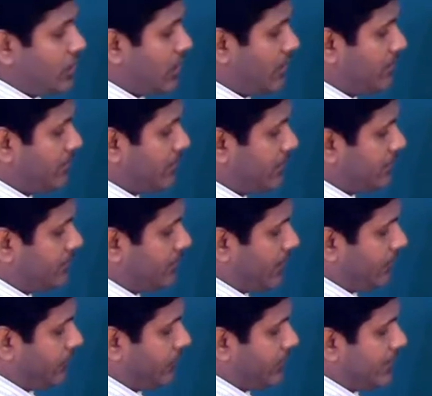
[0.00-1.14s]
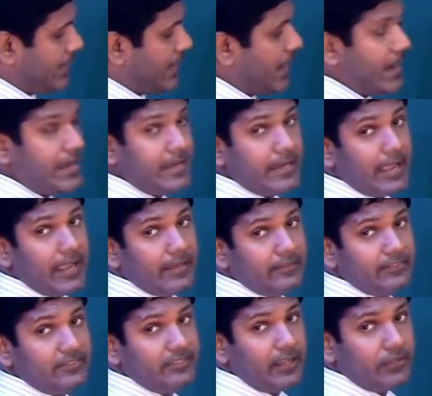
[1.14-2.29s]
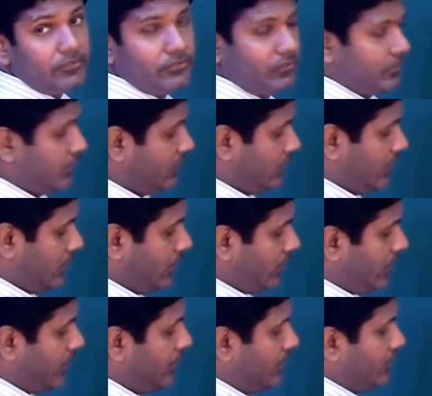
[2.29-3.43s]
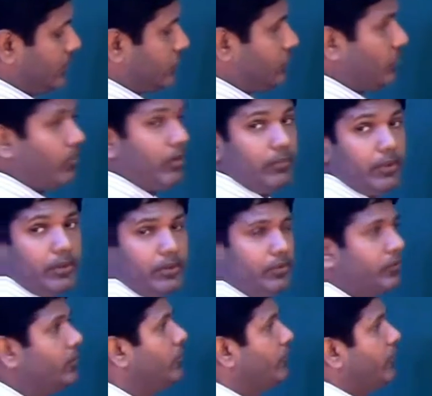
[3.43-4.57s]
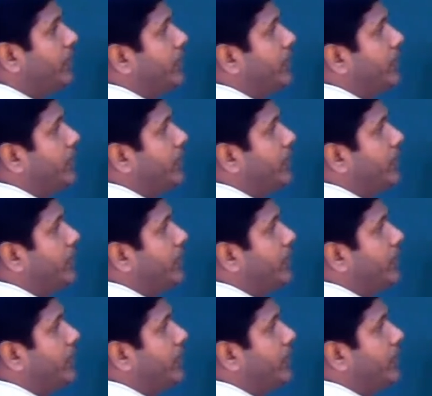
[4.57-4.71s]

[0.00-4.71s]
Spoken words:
common multiplier for 9 and 6. All right, so what we can do, we